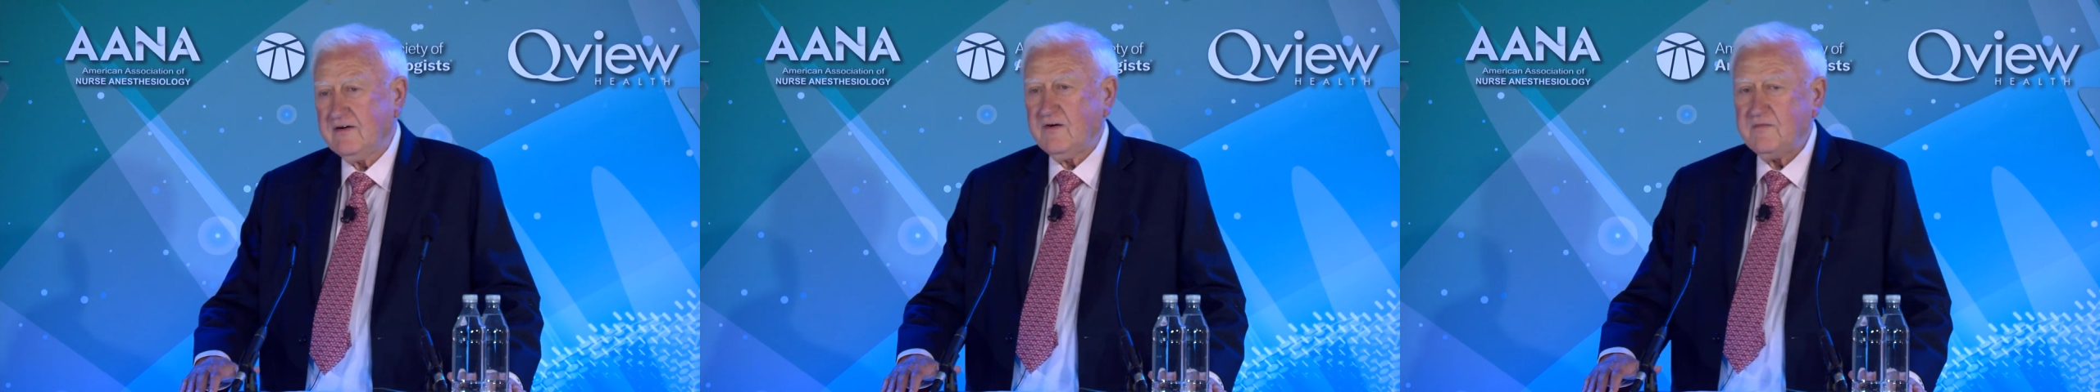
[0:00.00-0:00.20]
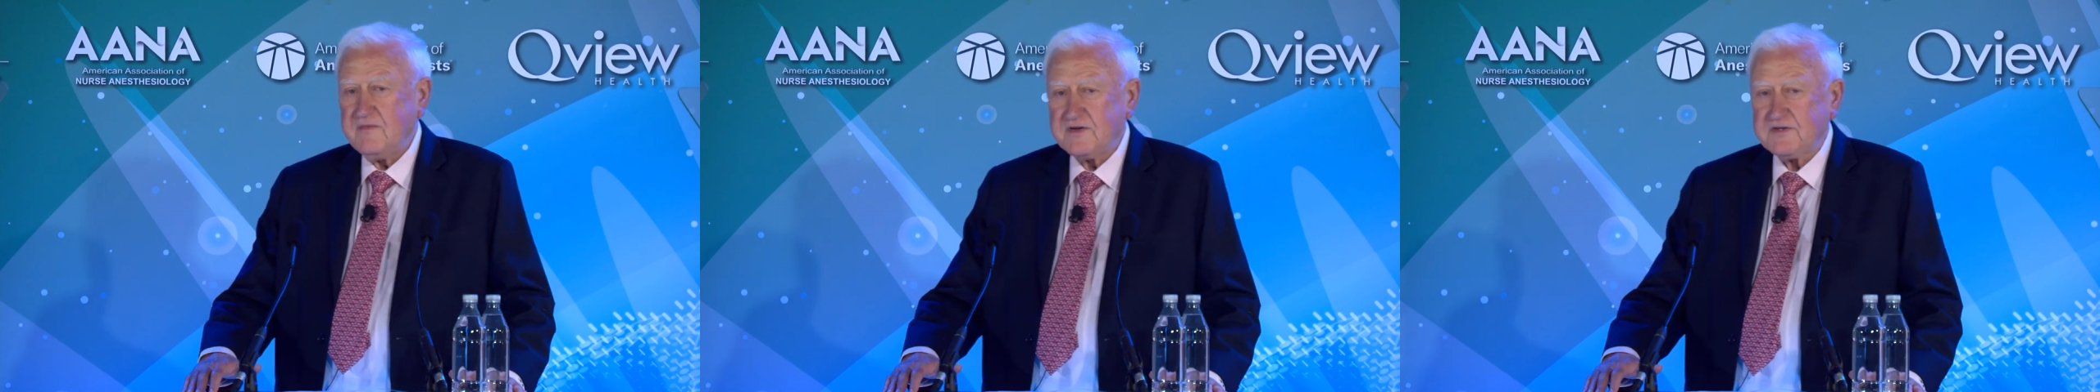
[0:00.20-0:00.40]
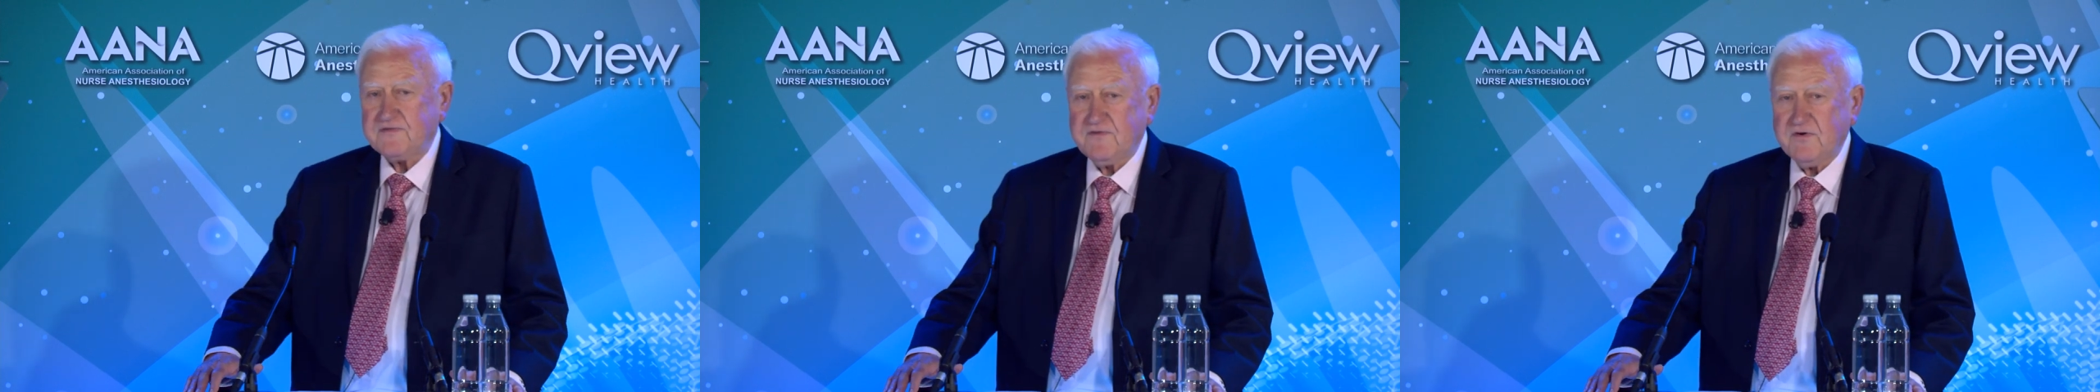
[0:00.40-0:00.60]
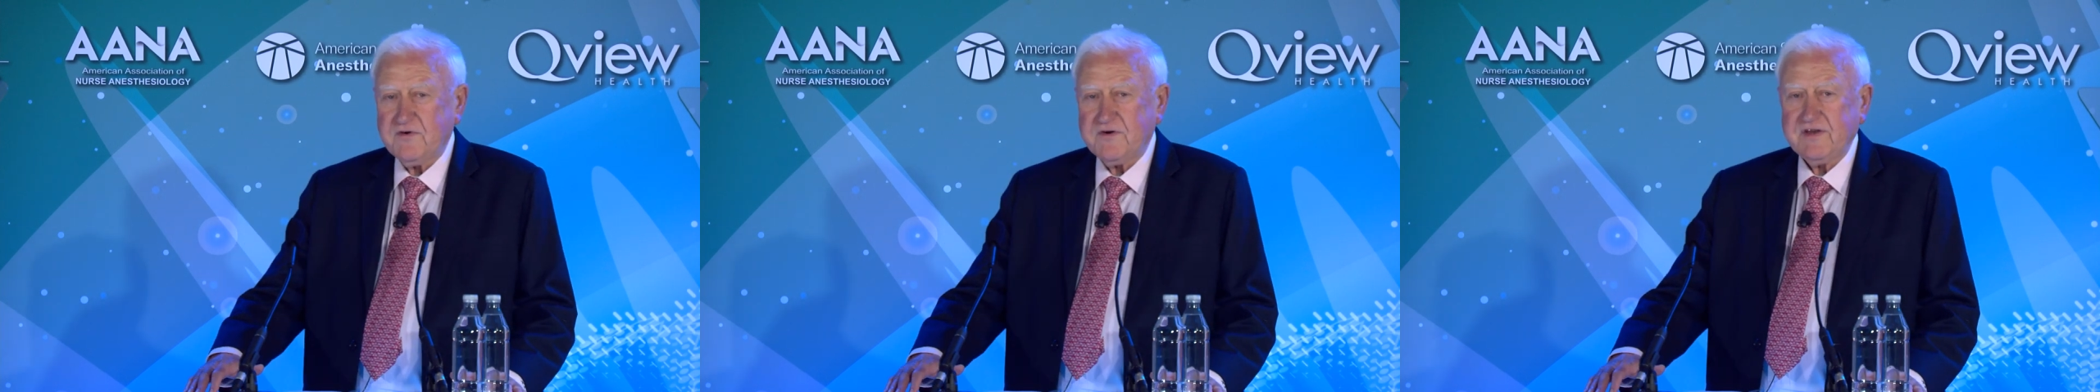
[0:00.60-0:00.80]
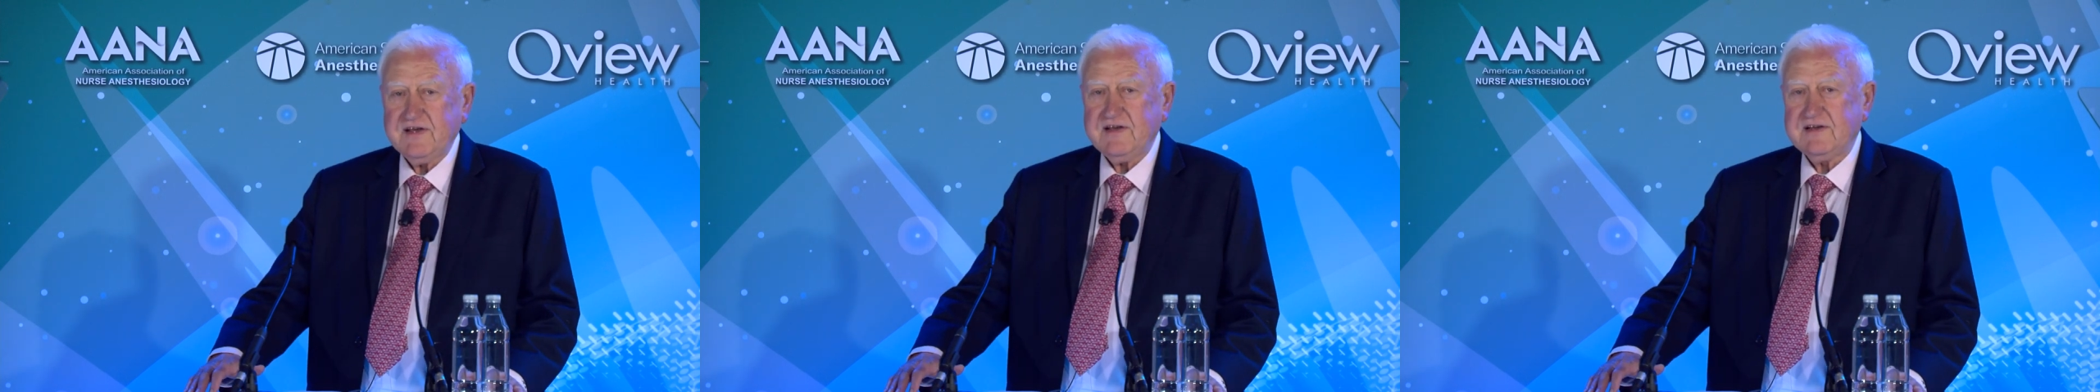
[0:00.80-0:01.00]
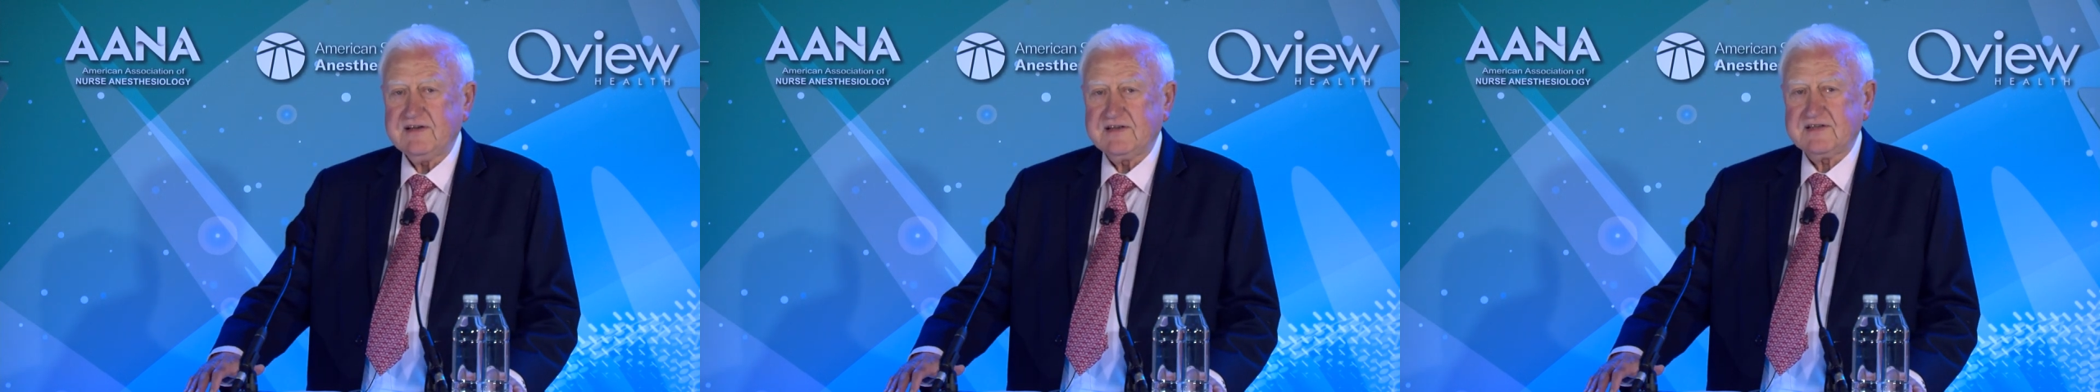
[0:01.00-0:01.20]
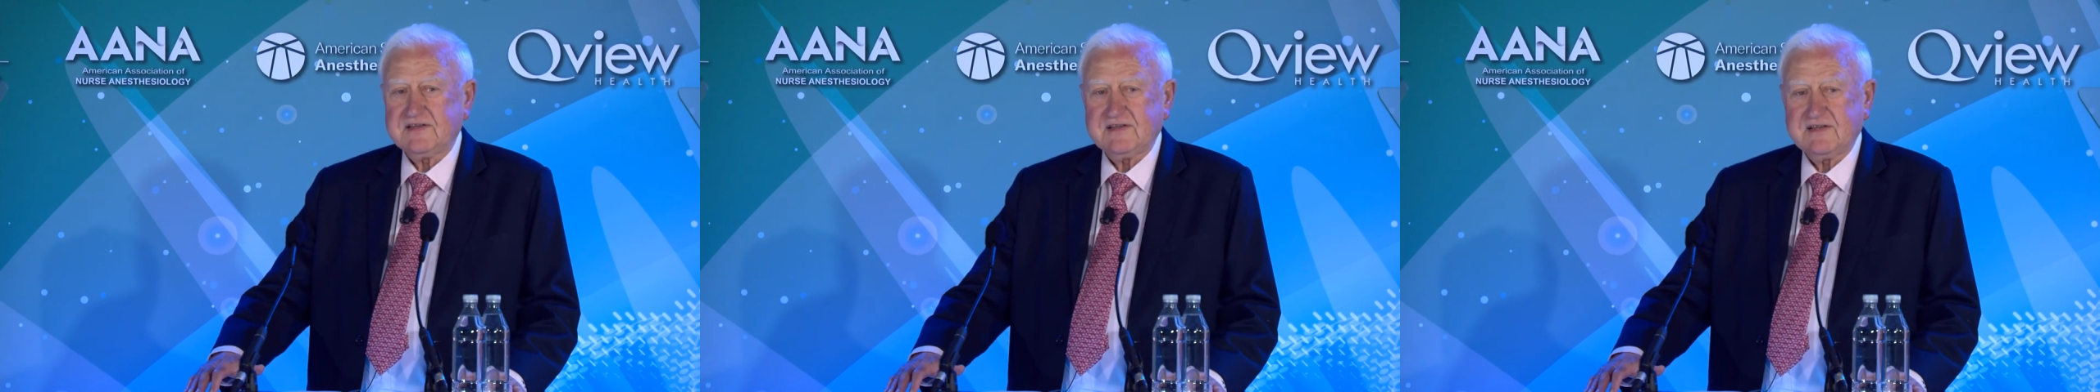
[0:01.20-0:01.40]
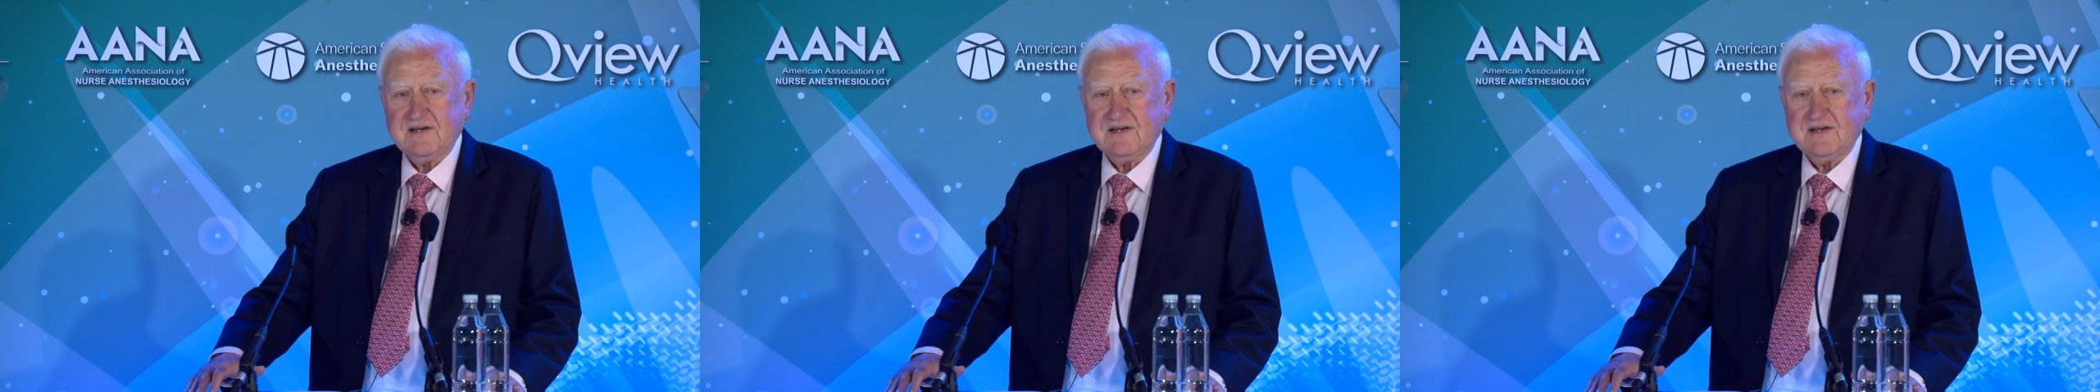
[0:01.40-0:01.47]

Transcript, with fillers: almost four years